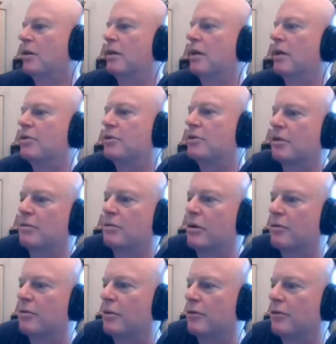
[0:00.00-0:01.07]
And so
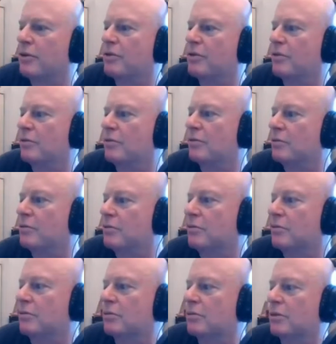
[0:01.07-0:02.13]
I wrote the song
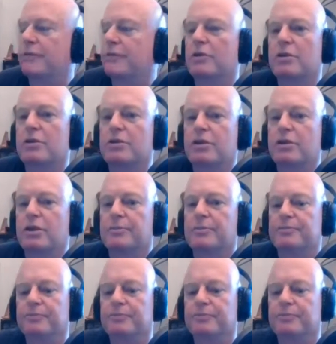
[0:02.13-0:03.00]
called If You're Listening.